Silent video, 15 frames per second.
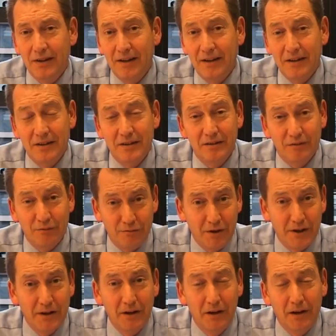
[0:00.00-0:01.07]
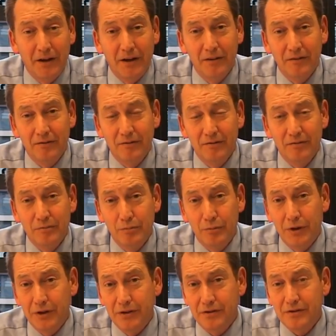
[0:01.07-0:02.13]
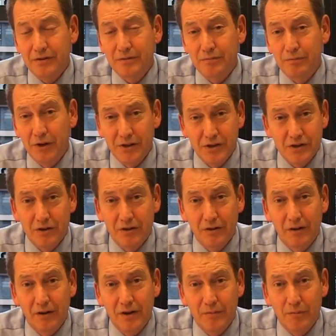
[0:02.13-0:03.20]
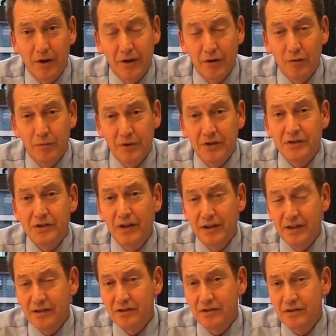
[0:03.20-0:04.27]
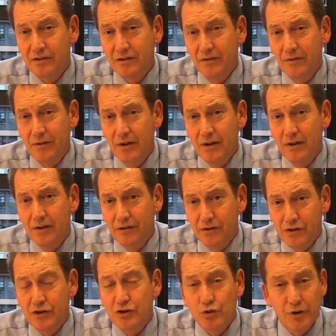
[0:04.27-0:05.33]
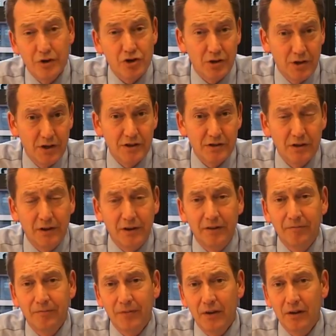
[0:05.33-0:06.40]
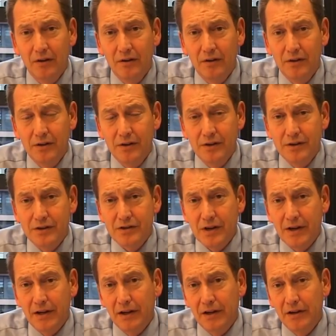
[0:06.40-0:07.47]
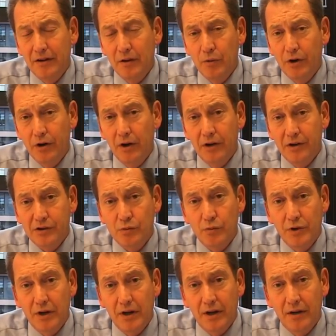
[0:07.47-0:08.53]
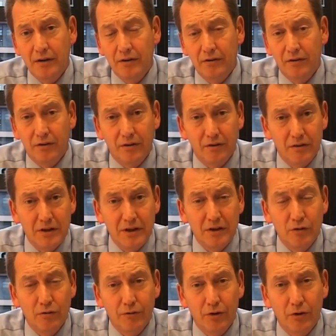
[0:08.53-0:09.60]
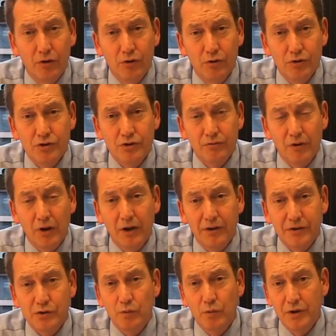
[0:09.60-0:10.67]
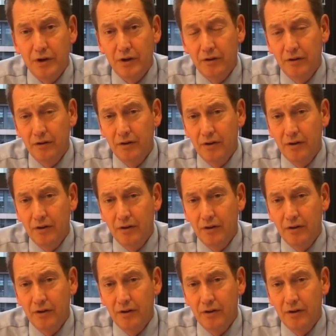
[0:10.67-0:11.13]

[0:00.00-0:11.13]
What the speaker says: And finally, but by no means least, the situation in Italy. Sadly, there were last weekend, and indeed over the course of the last week,